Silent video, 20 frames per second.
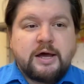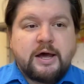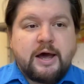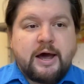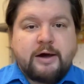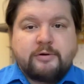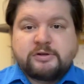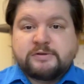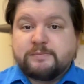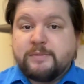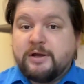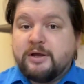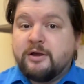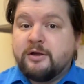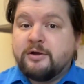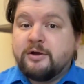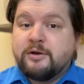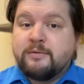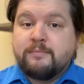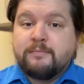I was making
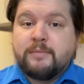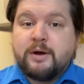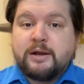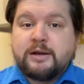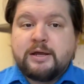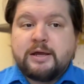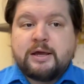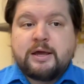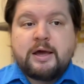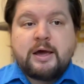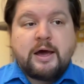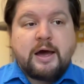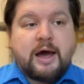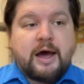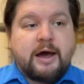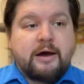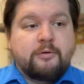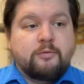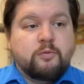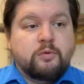good money.
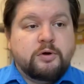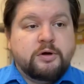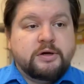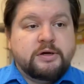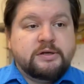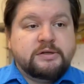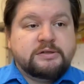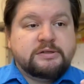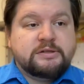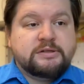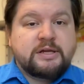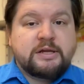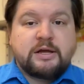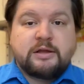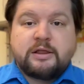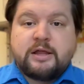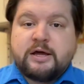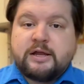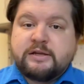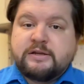I was seeing a
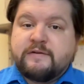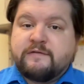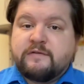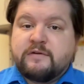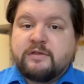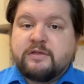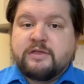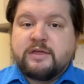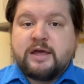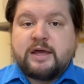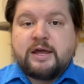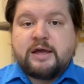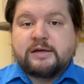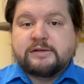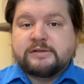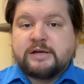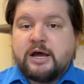lot of different things.